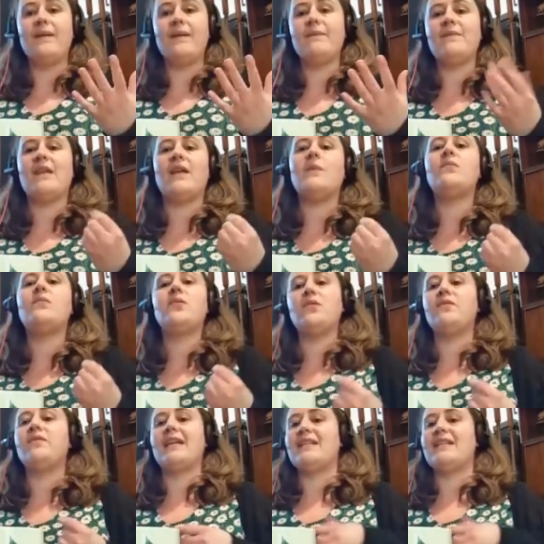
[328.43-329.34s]

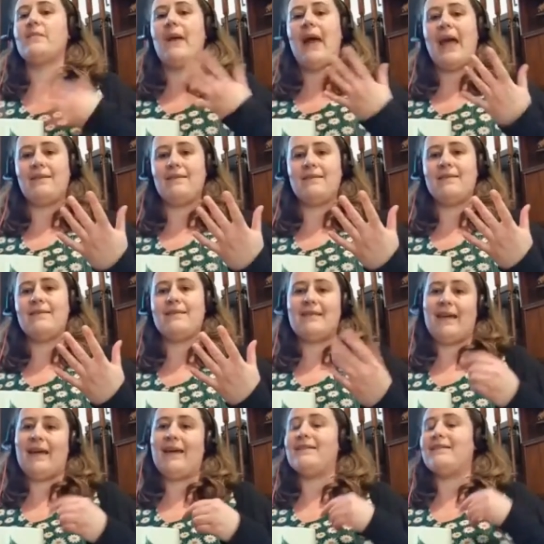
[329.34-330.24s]
improving independence
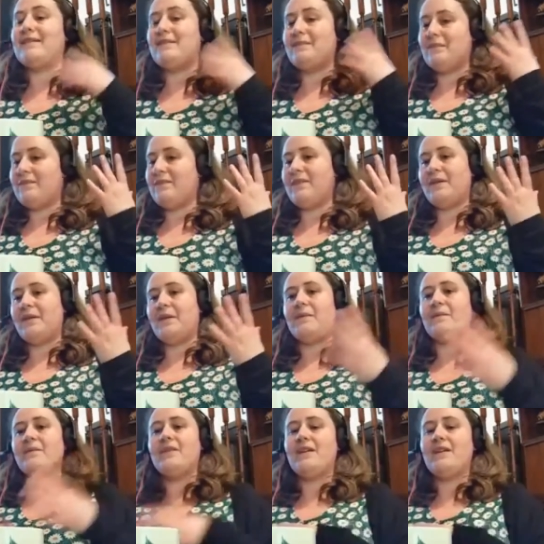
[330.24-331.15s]
and, you
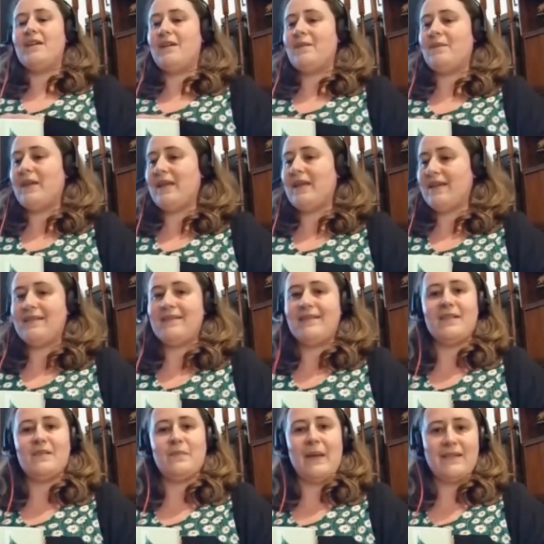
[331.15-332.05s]
know, making
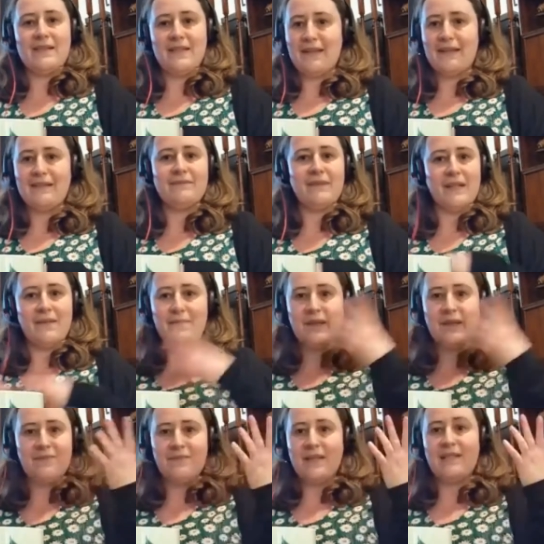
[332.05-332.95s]
things better
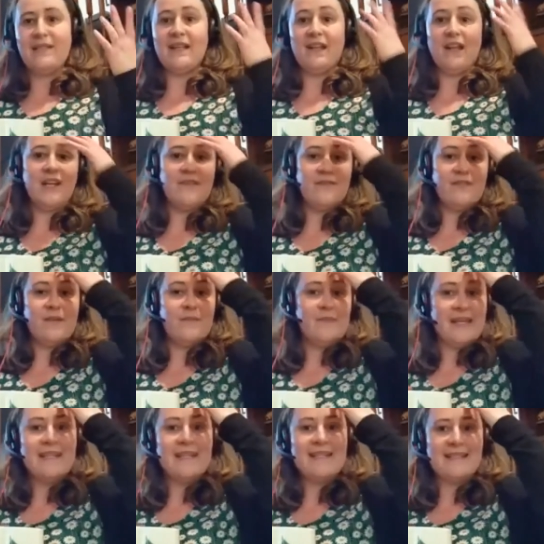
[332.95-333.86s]
in your life and a
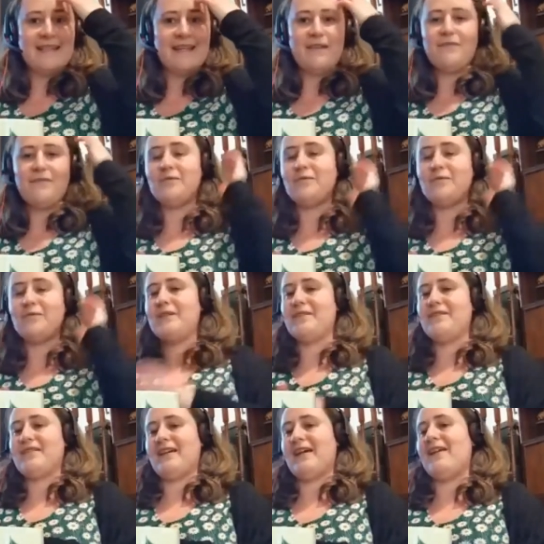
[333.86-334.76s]
bit easier for all
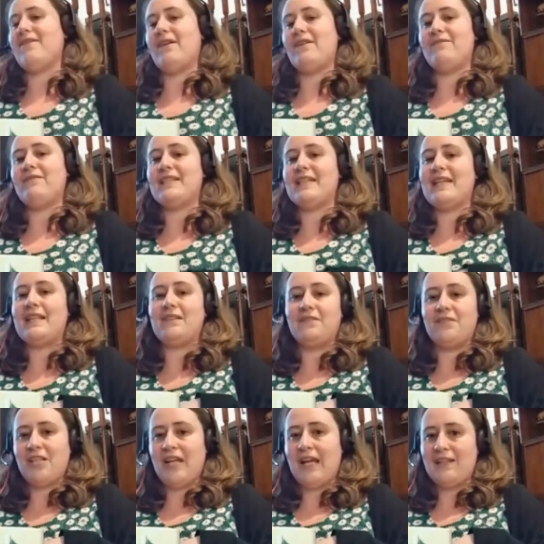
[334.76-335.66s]
those kind of everyday
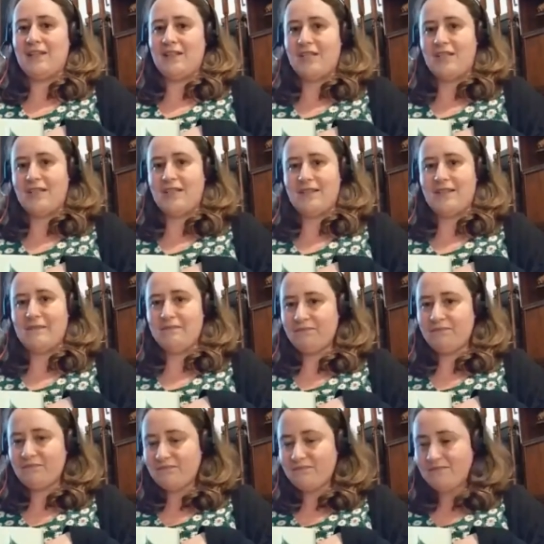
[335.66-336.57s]
little challenges.
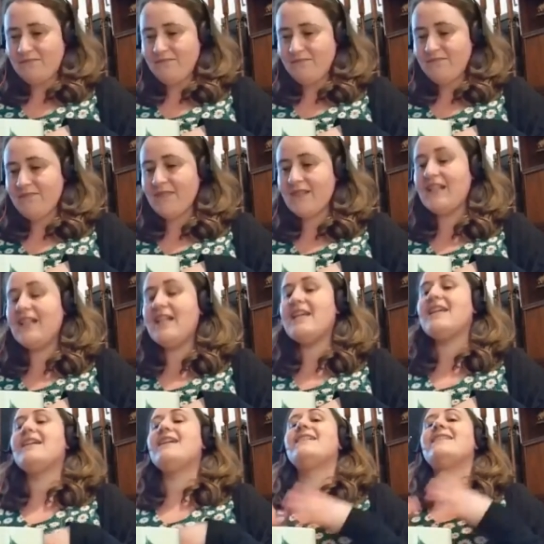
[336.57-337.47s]

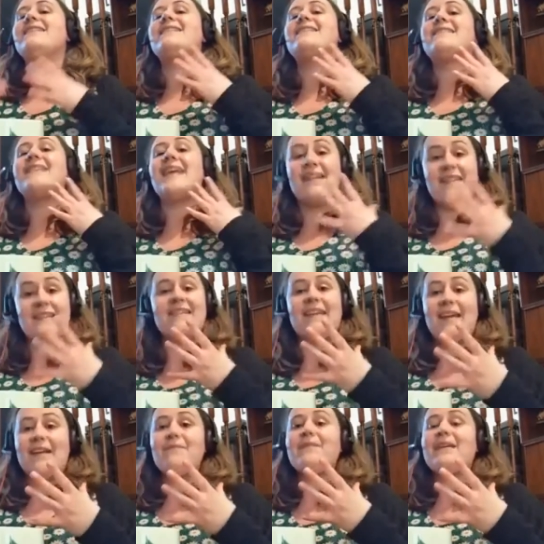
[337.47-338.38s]
The second
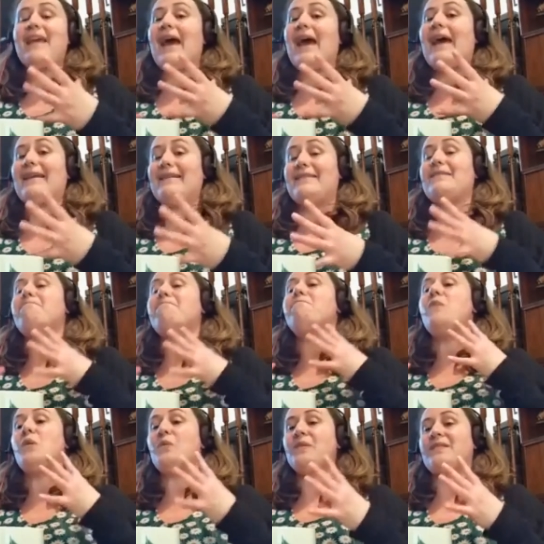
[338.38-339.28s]
thing we get asked the
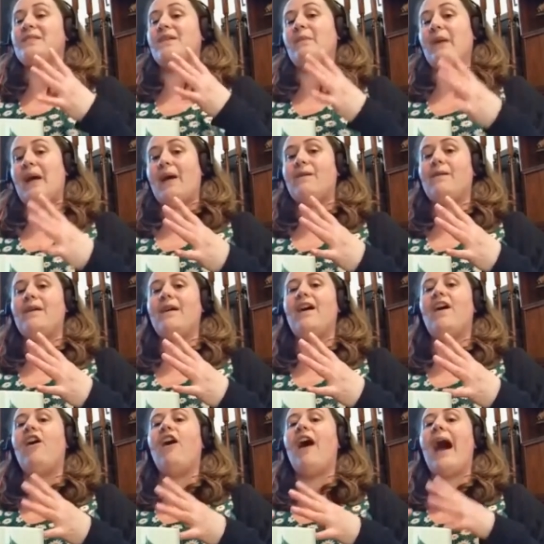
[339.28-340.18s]
most about
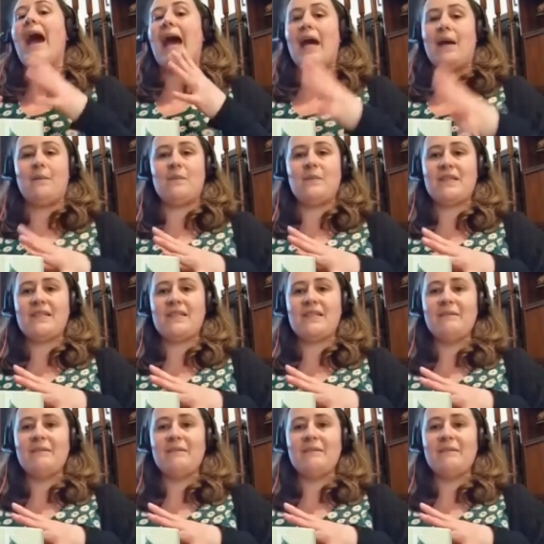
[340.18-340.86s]
are apps.